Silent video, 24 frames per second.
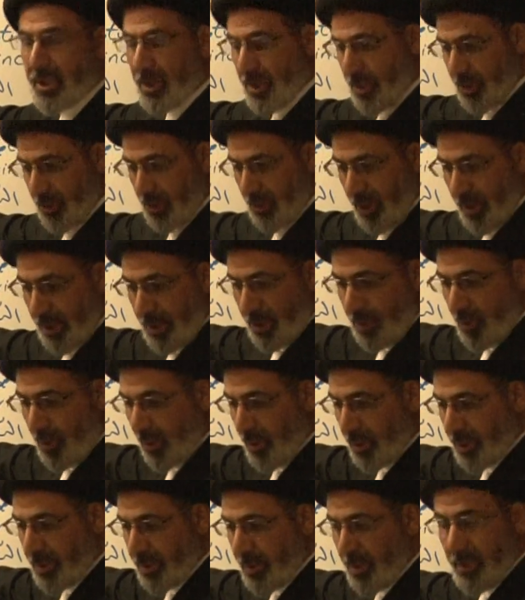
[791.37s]
So he
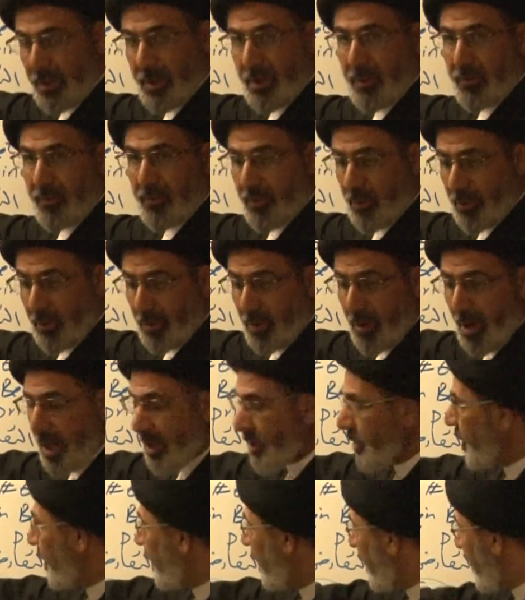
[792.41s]
goes for
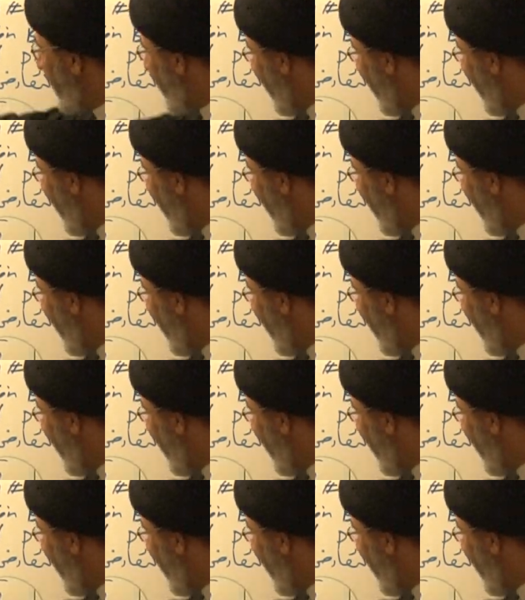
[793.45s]
caution